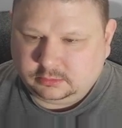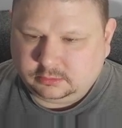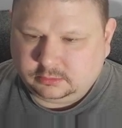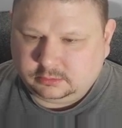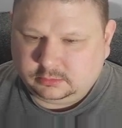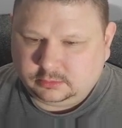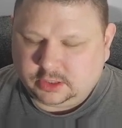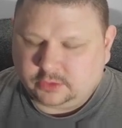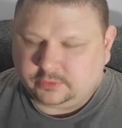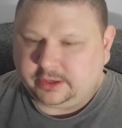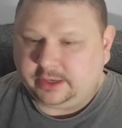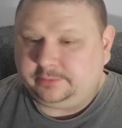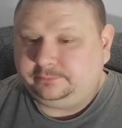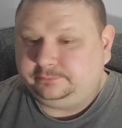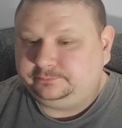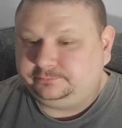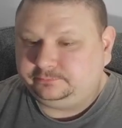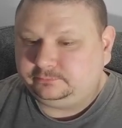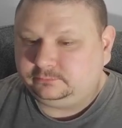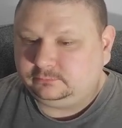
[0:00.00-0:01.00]
Okay.
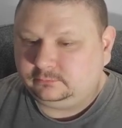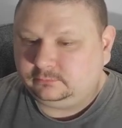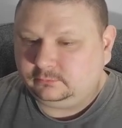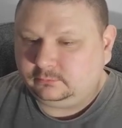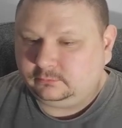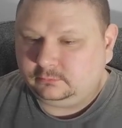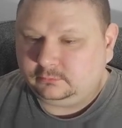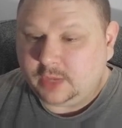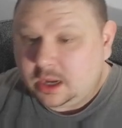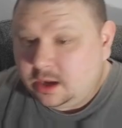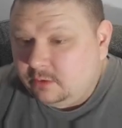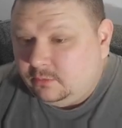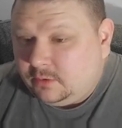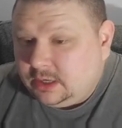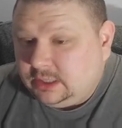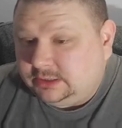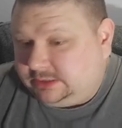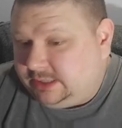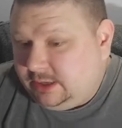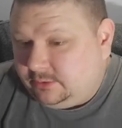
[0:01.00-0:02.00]
No, it
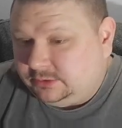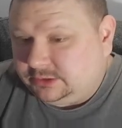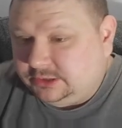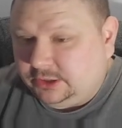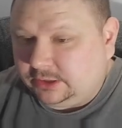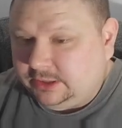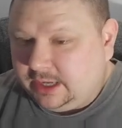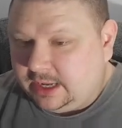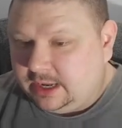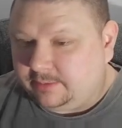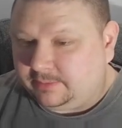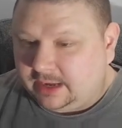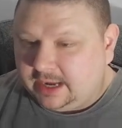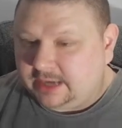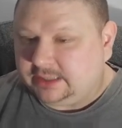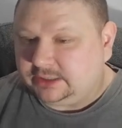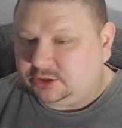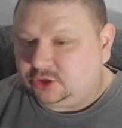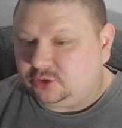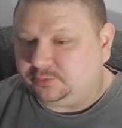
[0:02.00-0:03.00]
was. Yeah, it was a good game.
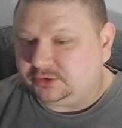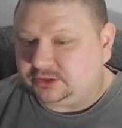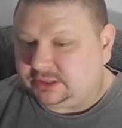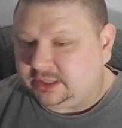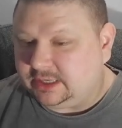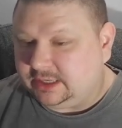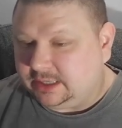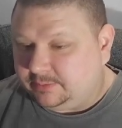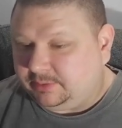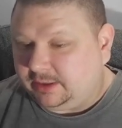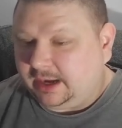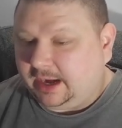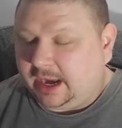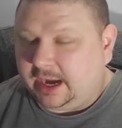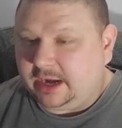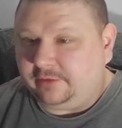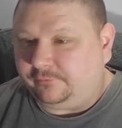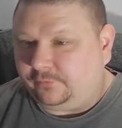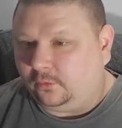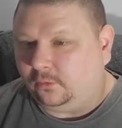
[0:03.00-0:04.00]
92%. He played
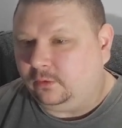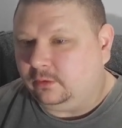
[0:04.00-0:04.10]
84.